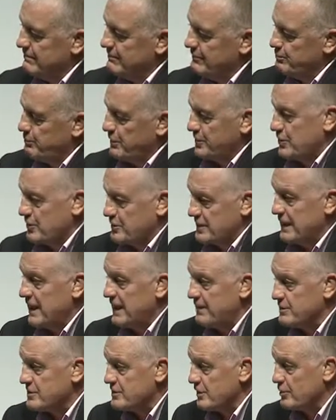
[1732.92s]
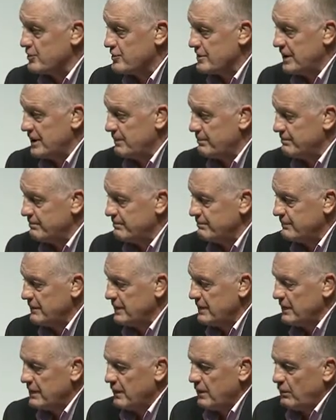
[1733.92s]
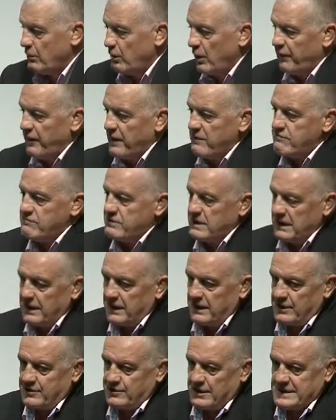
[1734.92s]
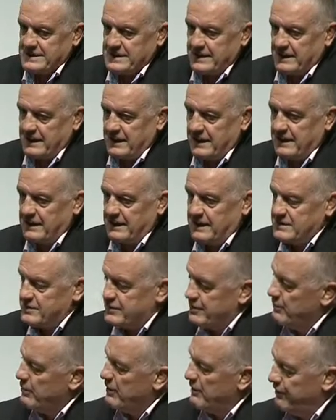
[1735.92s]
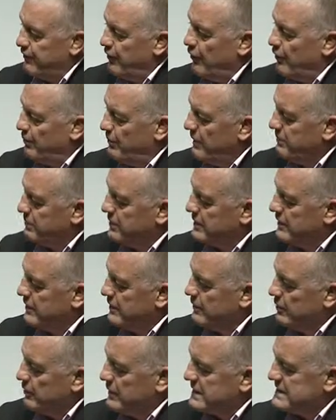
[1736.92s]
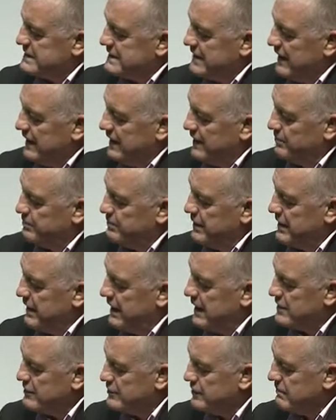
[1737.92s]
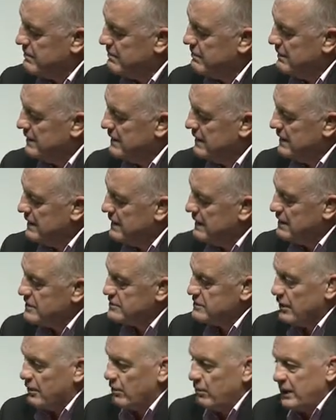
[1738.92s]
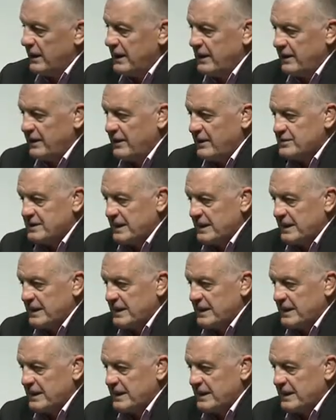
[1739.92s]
because labor's so cheap. What they're really interested in is do it for me, but do it with style and panache. So we are using